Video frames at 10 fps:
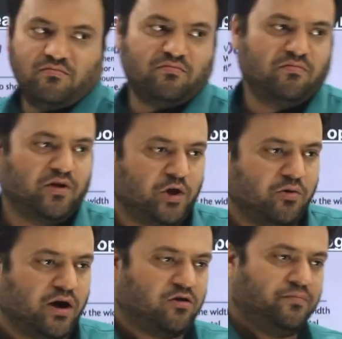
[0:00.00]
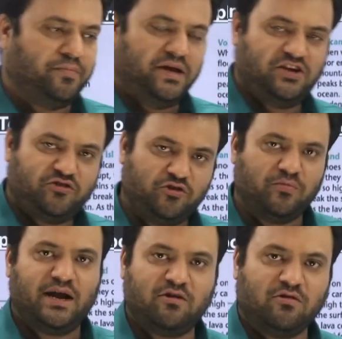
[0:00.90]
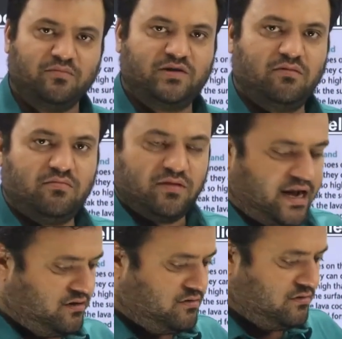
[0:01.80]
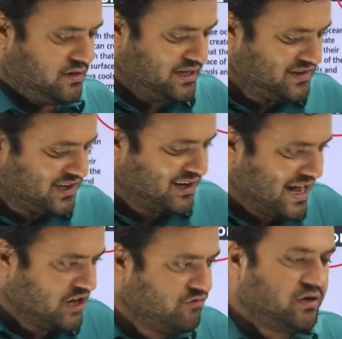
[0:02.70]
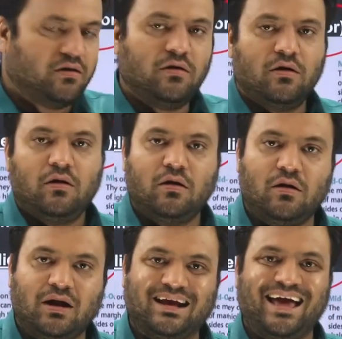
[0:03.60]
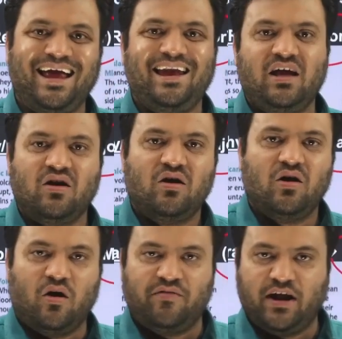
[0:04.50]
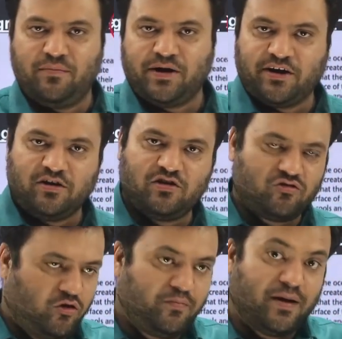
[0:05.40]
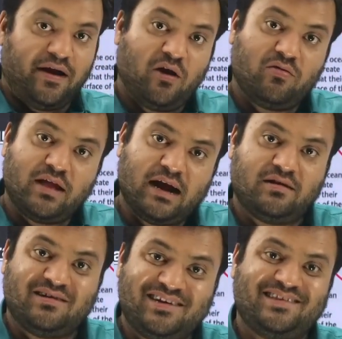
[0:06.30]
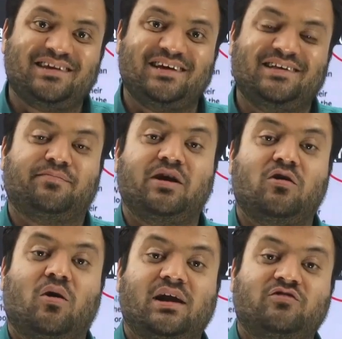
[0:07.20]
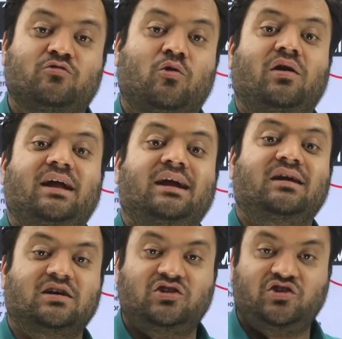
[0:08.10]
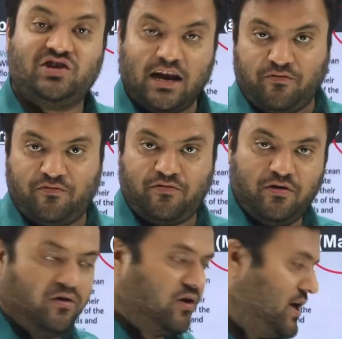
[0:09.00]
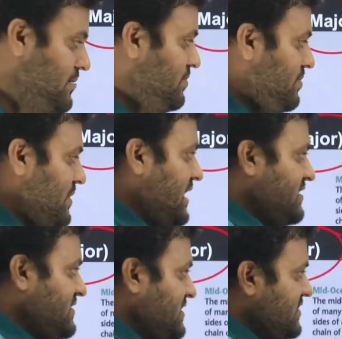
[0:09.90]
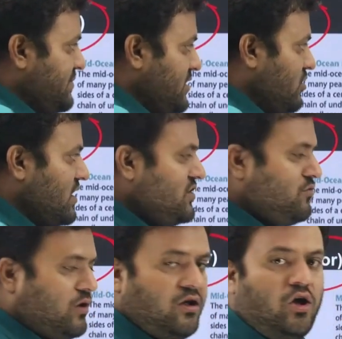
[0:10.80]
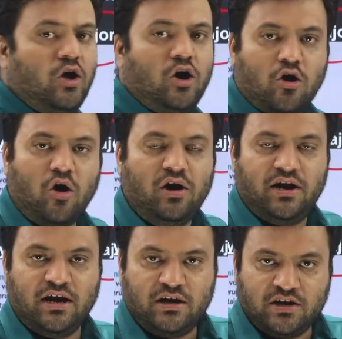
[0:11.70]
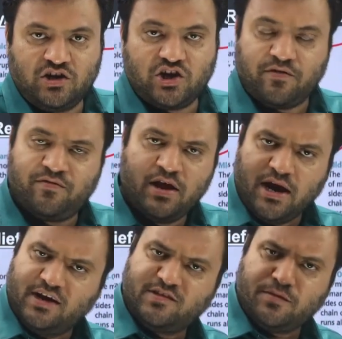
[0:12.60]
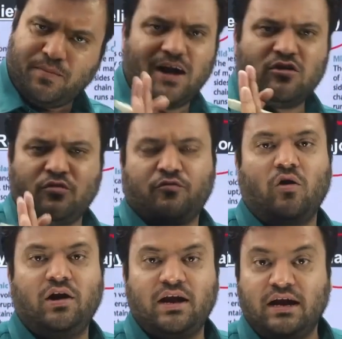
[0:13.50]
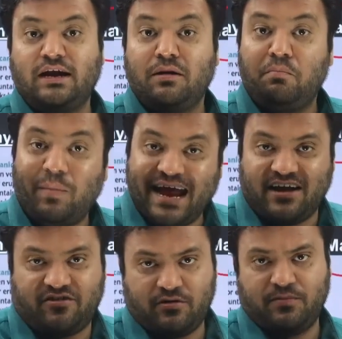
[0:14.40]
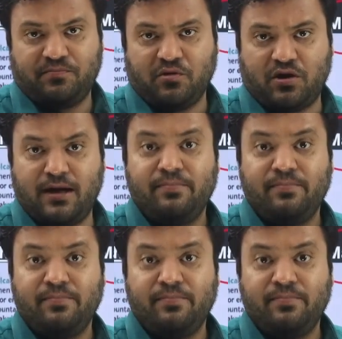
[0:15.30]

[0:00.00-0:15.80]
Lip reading: you are on beach, you might have observed that there is a gradual declining of that particular slope, and now that region is being called as continental shelf. Okay, that region is being called as what? Continental shelf. It is a part of continental plate. Okay,